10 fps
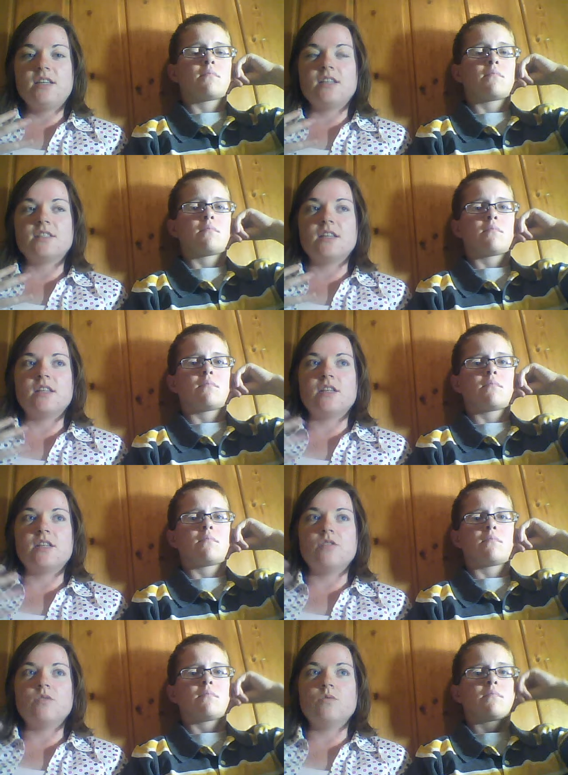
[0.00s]
Speaker 1: is something that
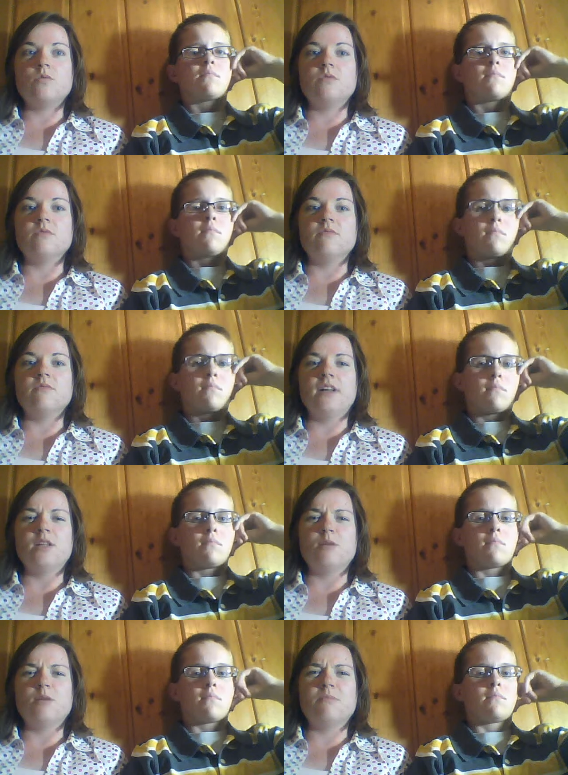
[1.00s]
you
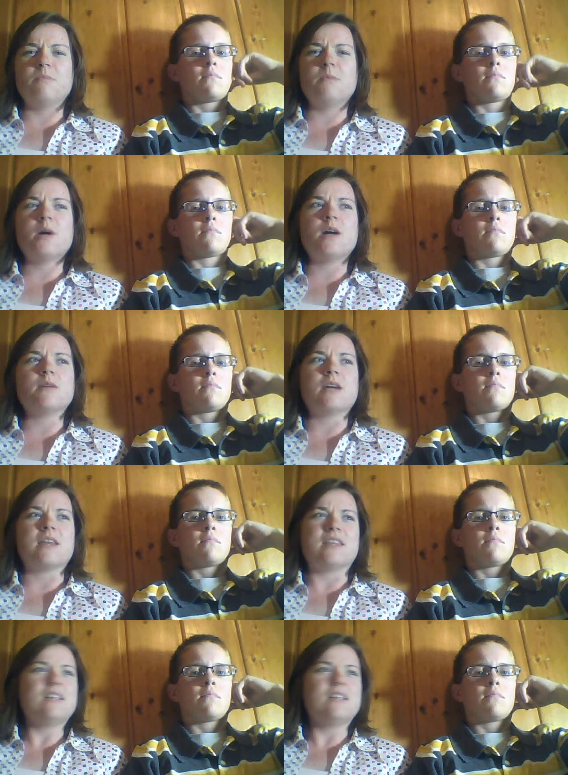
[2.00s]
develop. I, I
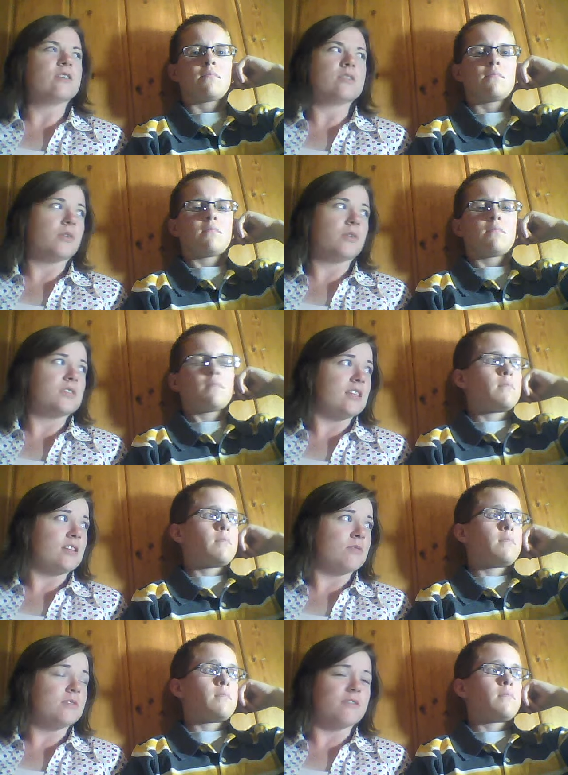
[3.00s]
think they're supposing that
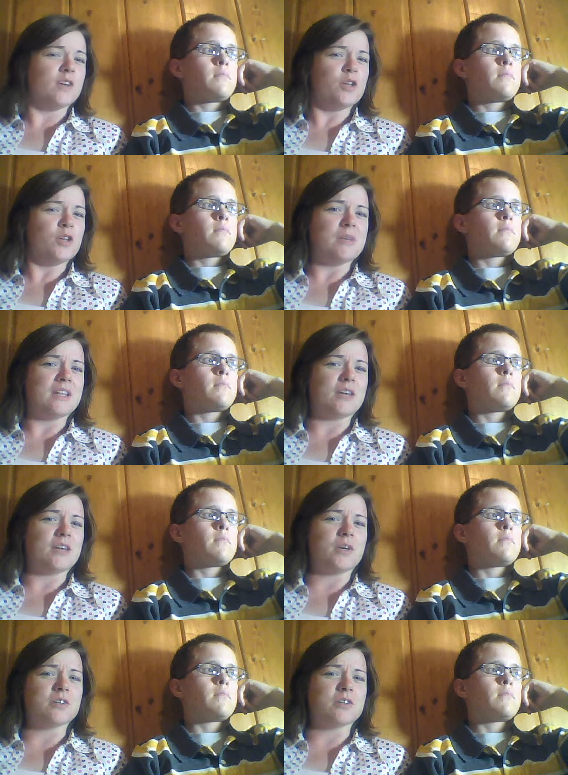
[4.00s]
you develop it like while
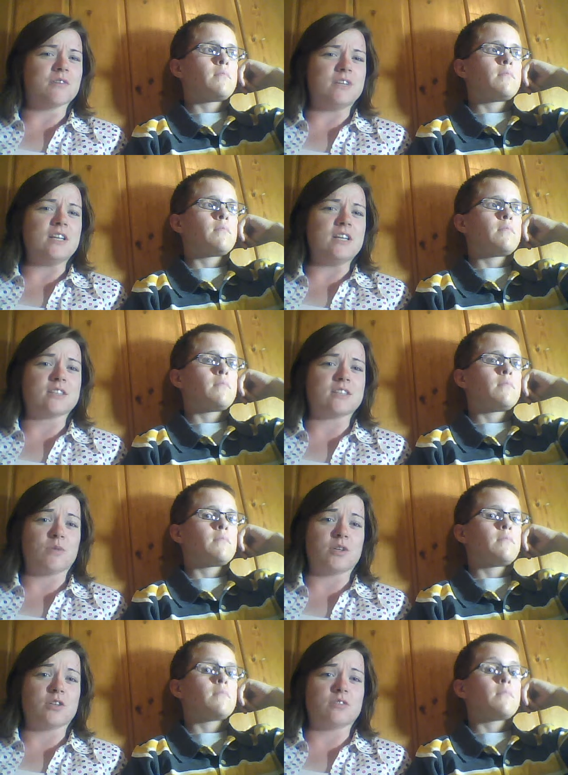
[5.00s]
you're a fetus, like while
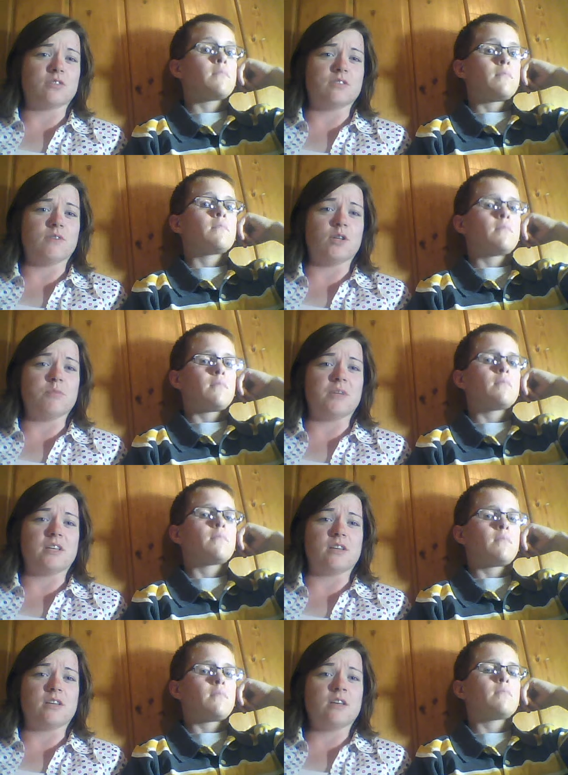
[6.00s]
you're
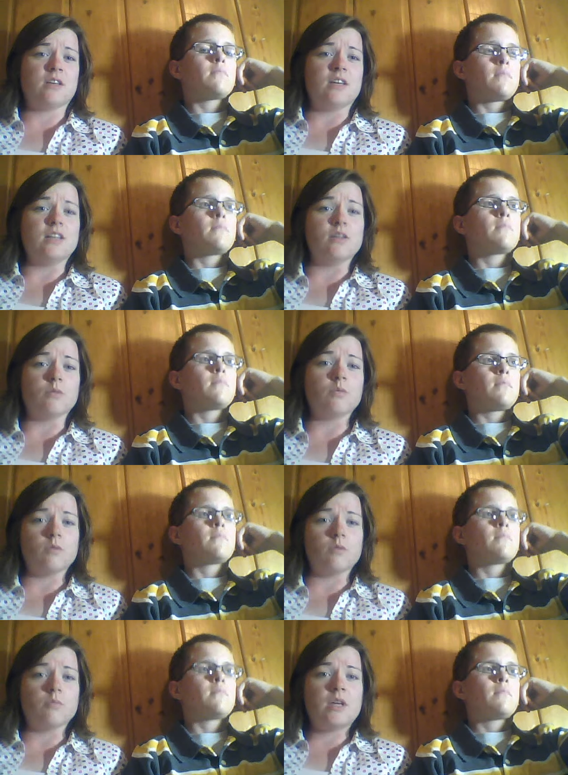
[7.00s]
developing in the
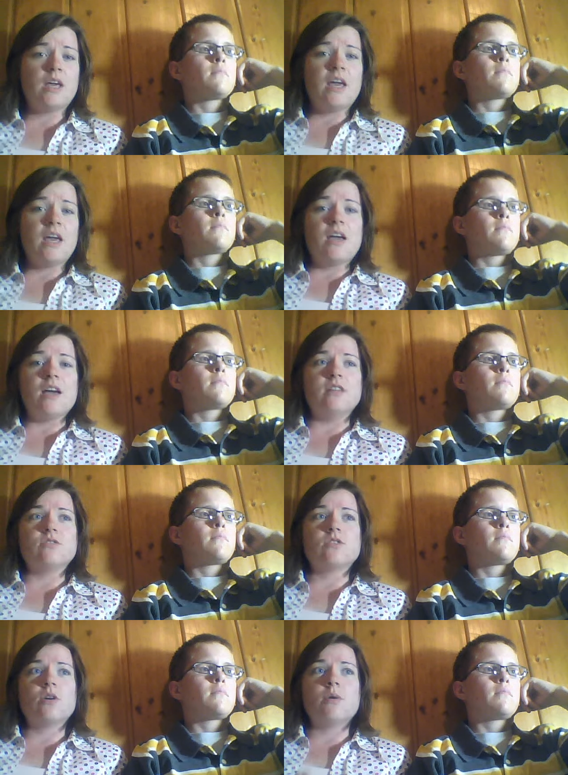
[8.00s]
womb. And
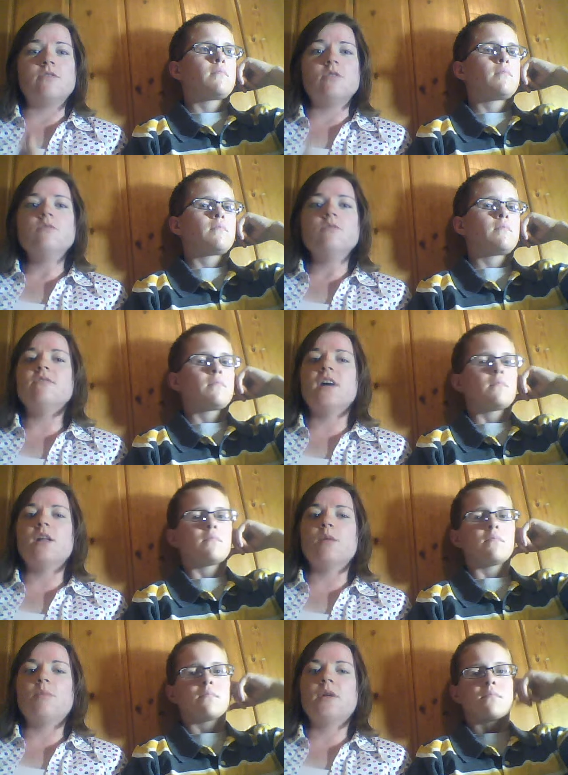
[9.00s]
so if you develop